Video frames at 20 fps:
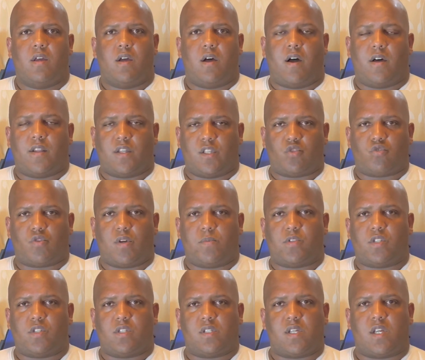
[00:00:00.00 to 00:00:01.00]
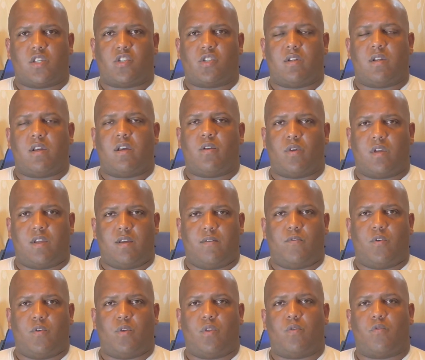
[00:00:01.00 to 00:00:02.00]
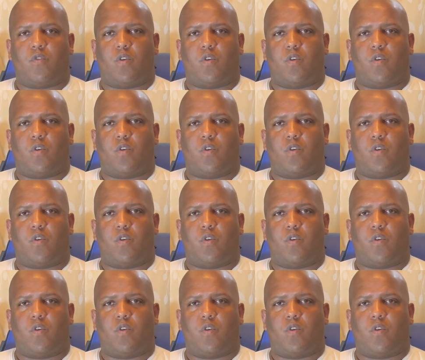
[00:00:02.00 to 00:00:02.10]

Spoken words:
on the description section, it'll give you